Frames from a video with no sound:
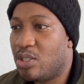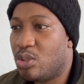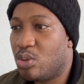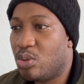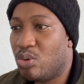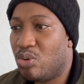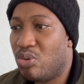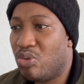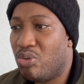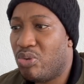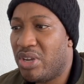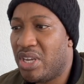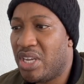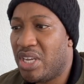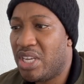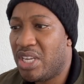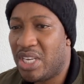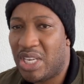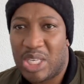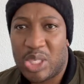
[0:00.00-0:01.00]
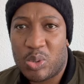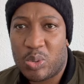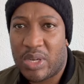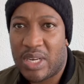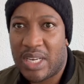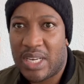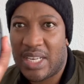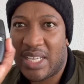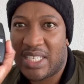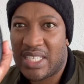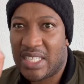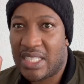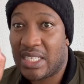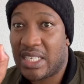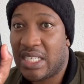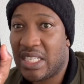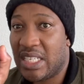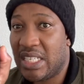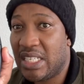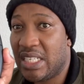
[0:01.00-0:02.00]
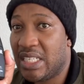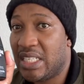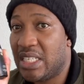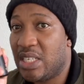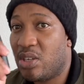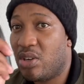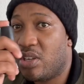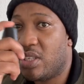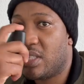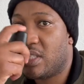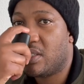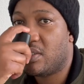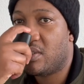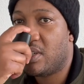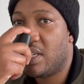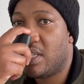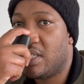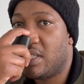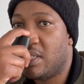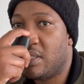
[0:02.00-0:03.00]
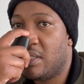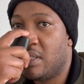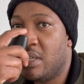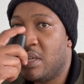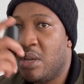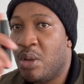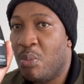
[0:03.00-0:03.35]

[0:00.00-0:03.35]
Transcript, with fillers: So it, it is what it is. It's an EDT concentration.